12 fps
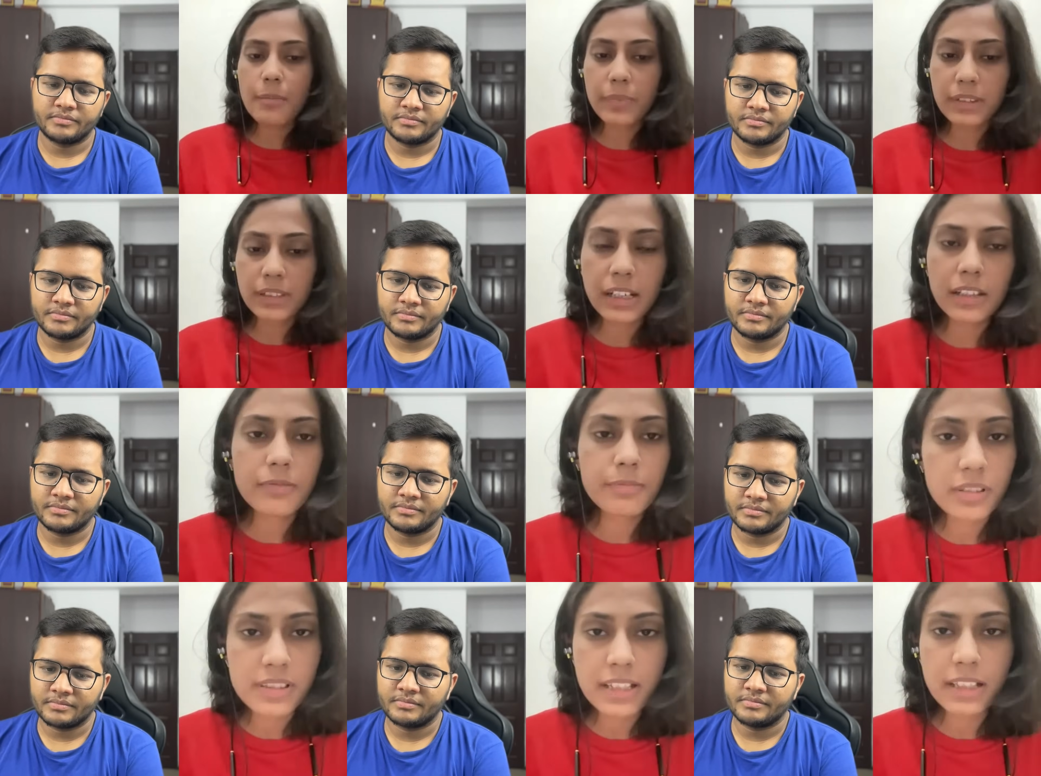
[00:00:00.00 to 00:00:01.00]
Speaker 1: happen that if
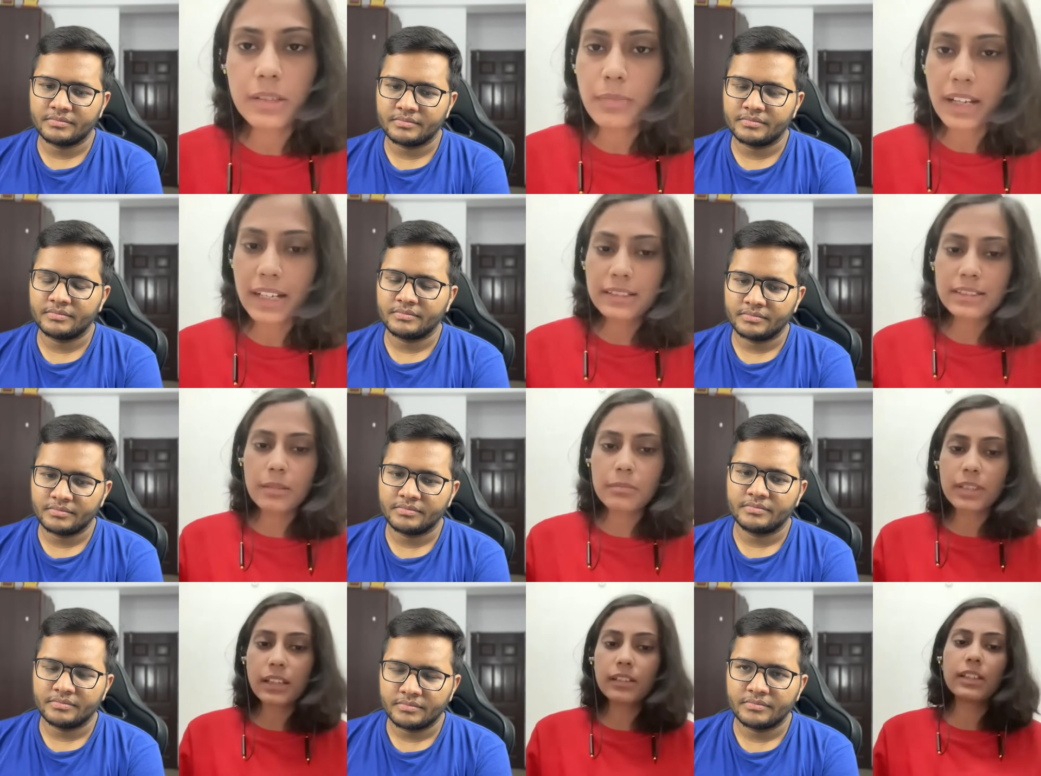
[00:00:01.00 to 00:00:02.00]
project demands
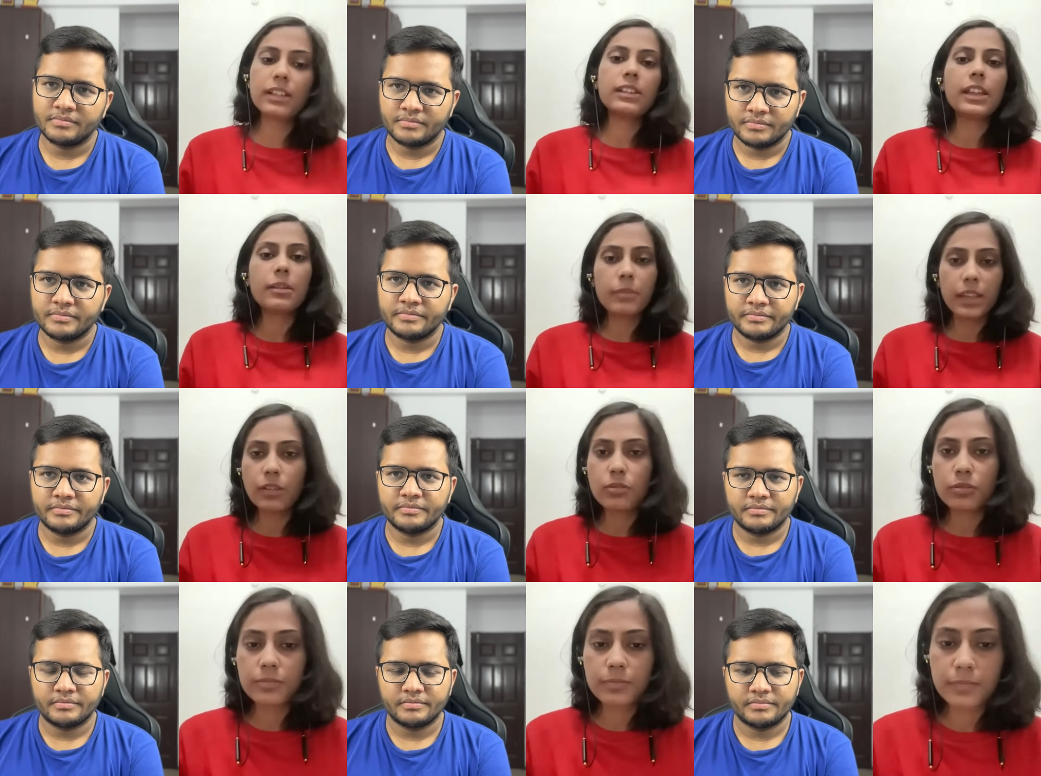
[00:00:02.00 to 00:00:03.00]
something then they may
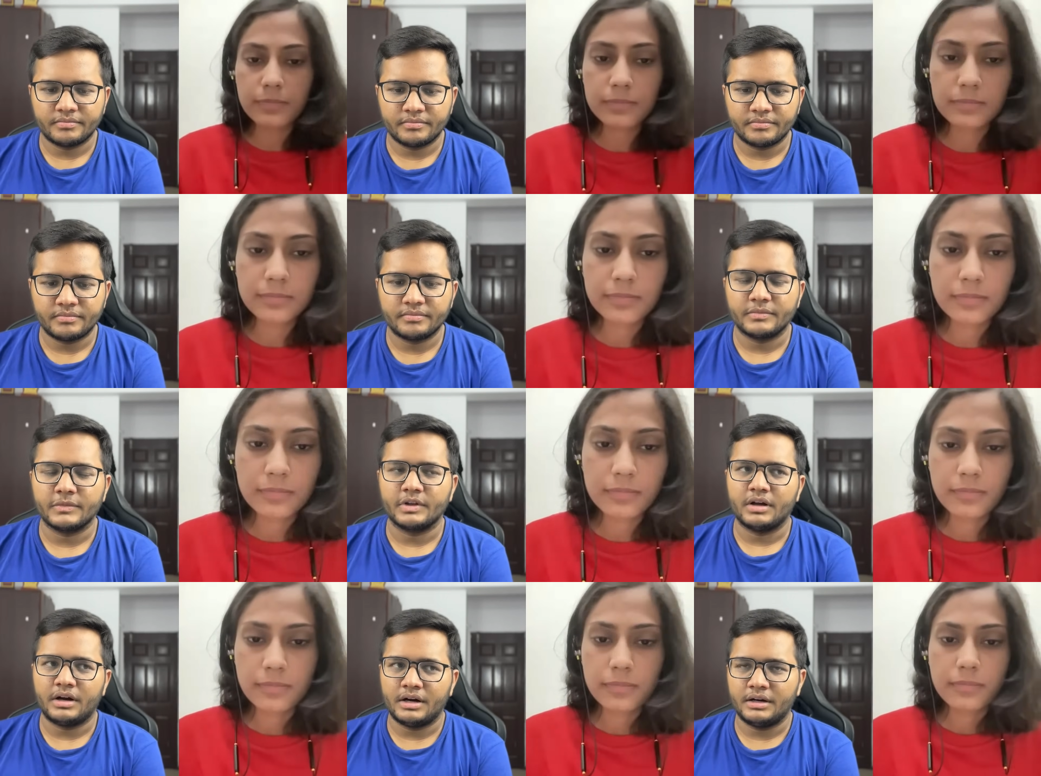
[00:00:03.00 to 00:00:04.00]
go
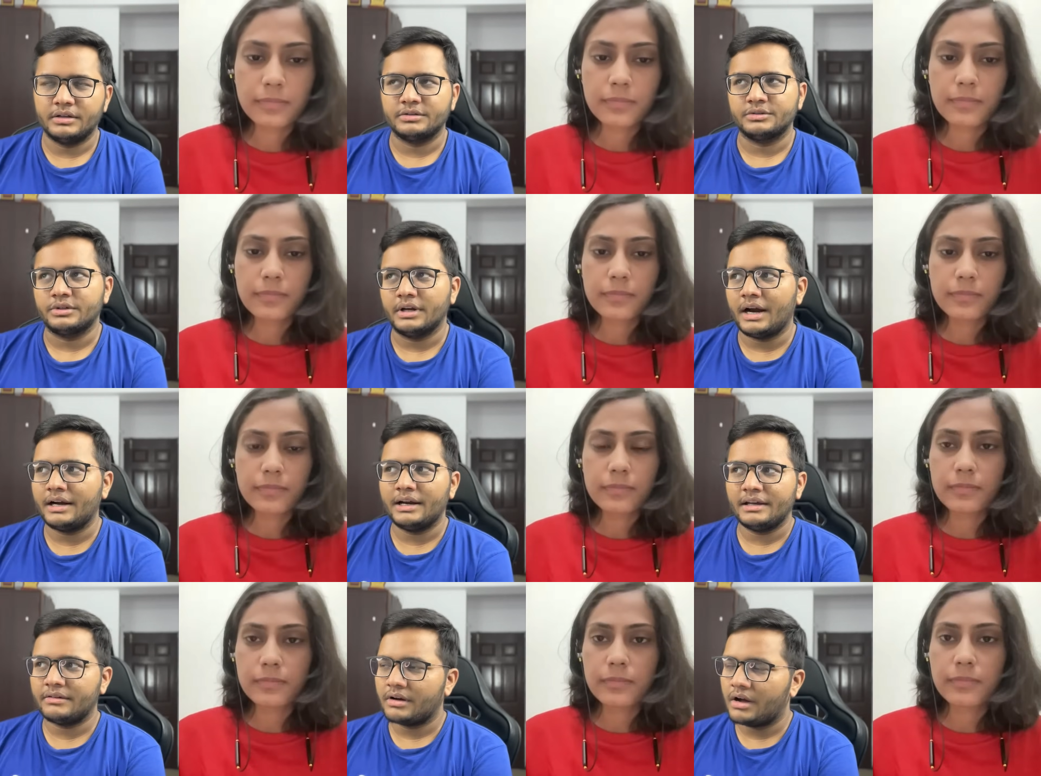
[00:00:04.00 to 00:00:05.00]
Speaker 2: Understood. And
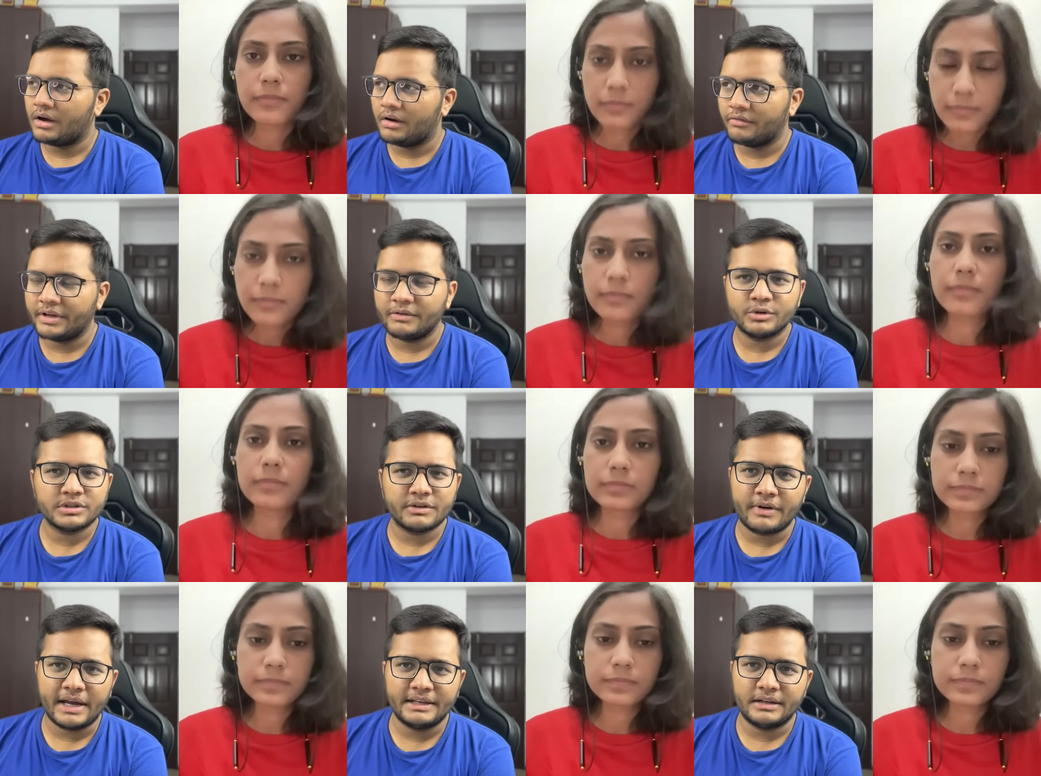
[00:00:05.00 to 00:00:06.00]
like, when was the
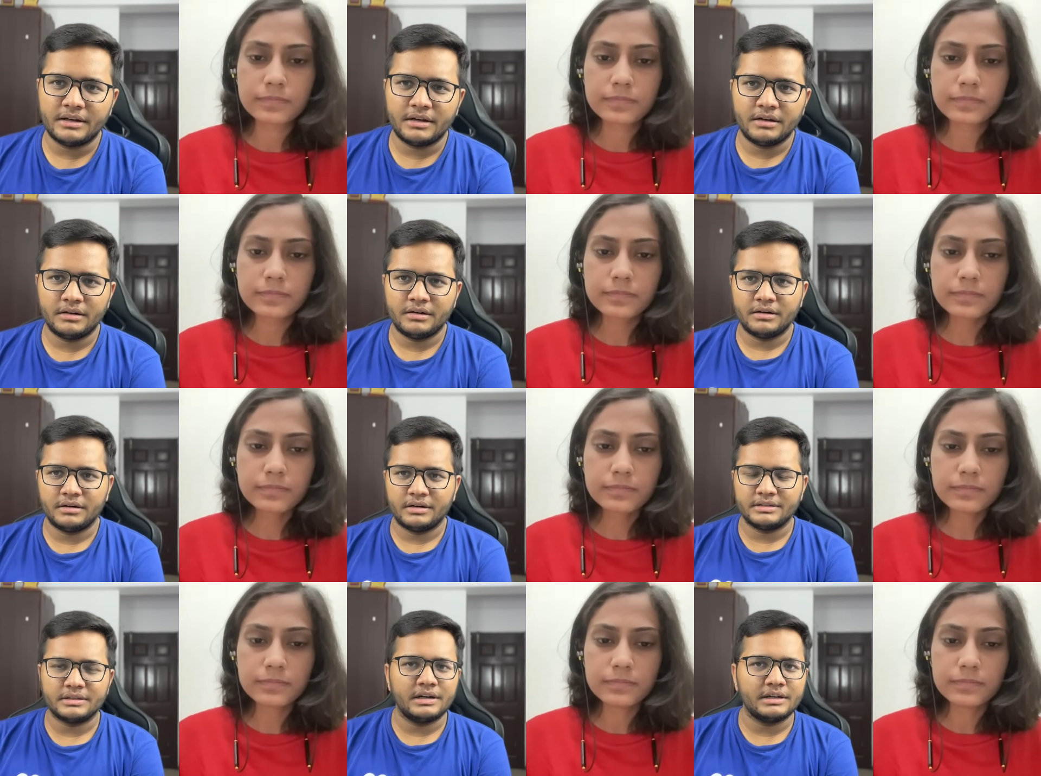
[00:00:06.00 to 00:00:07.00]
final uh,
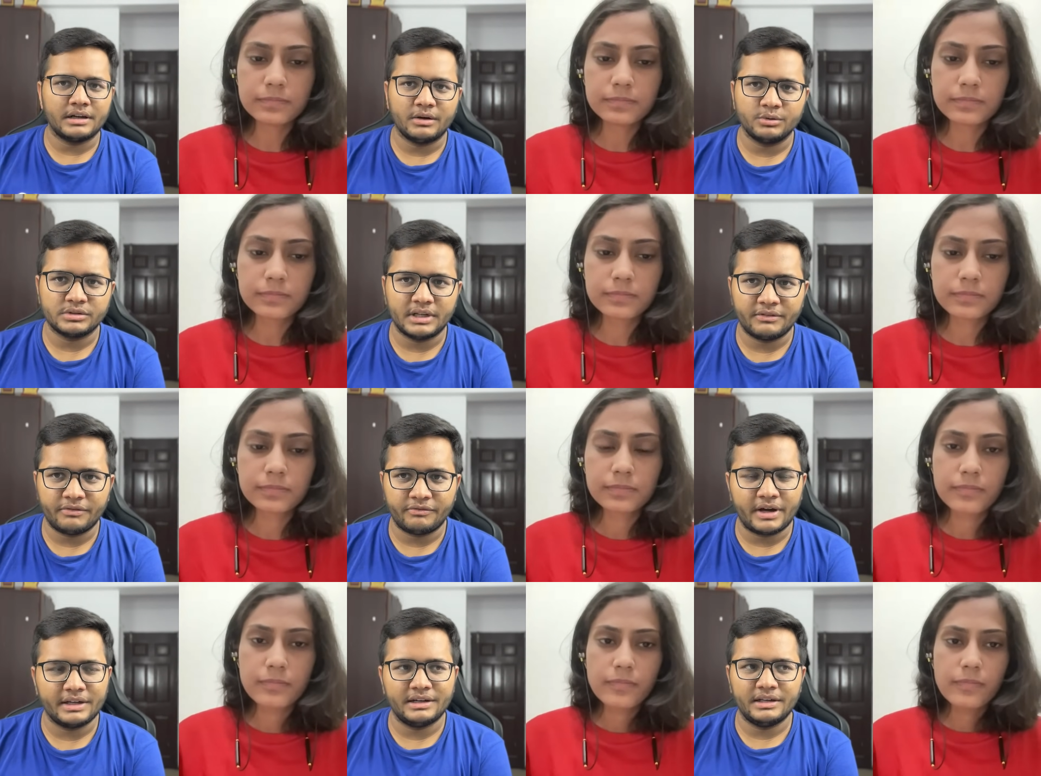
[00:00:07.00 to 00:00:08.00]
result announced? Like,
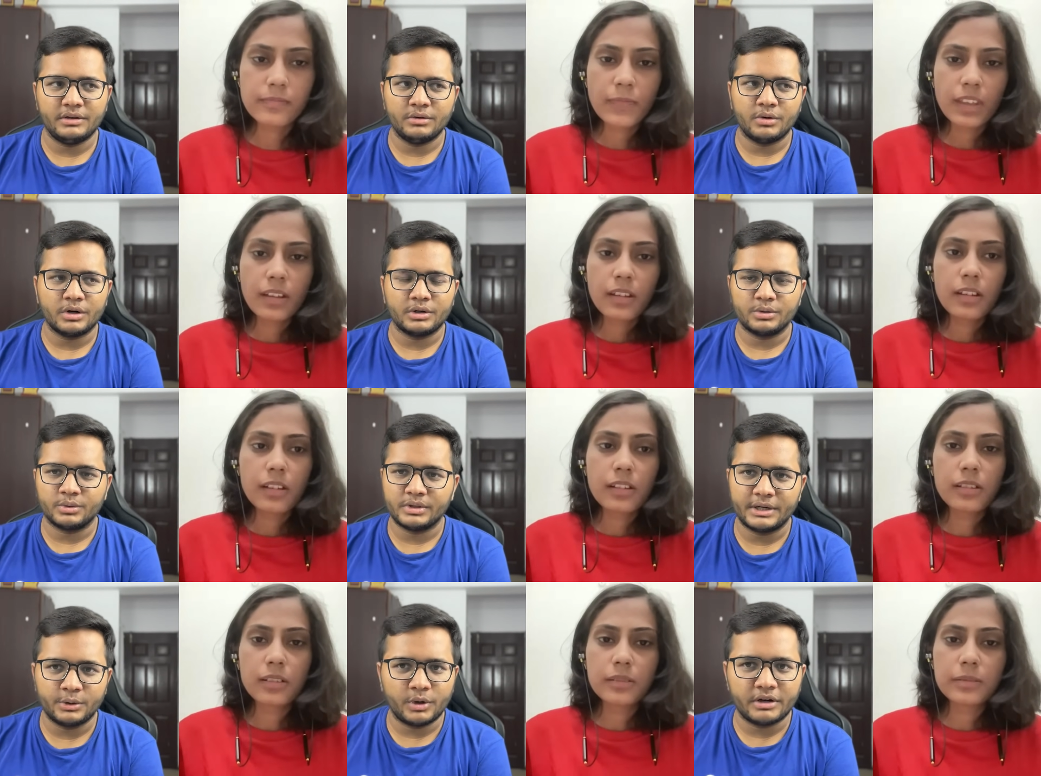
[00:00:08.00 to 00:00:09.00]
finally, you got to know that
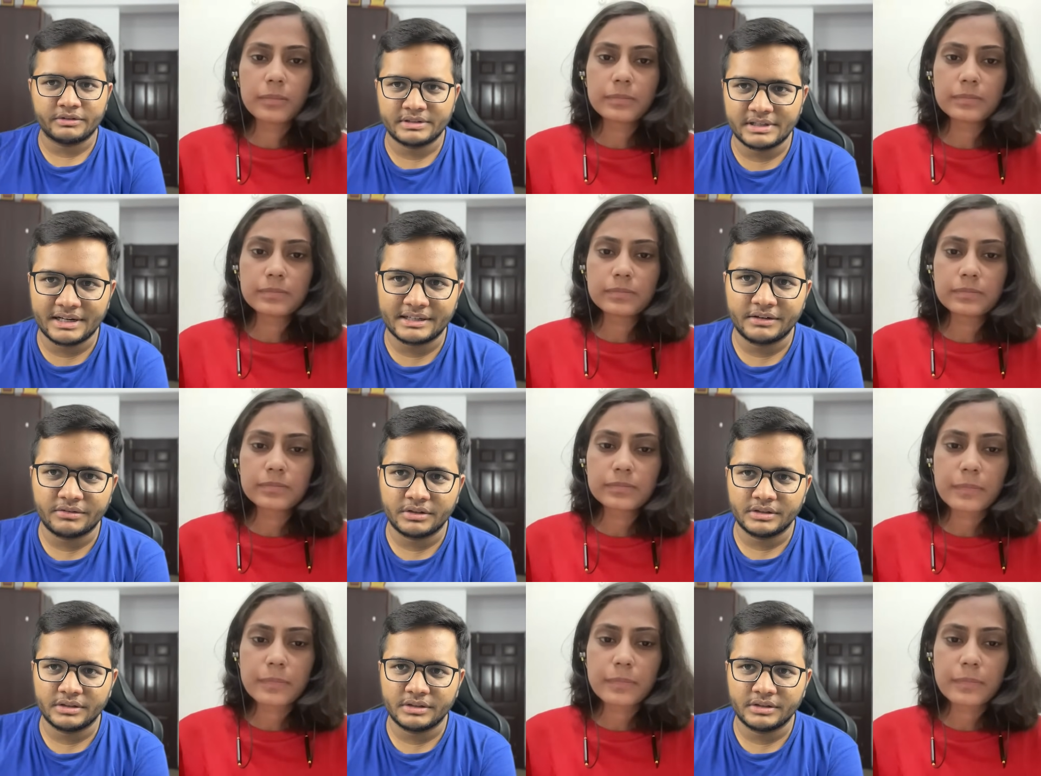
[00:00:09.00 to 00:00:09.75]
you are selected for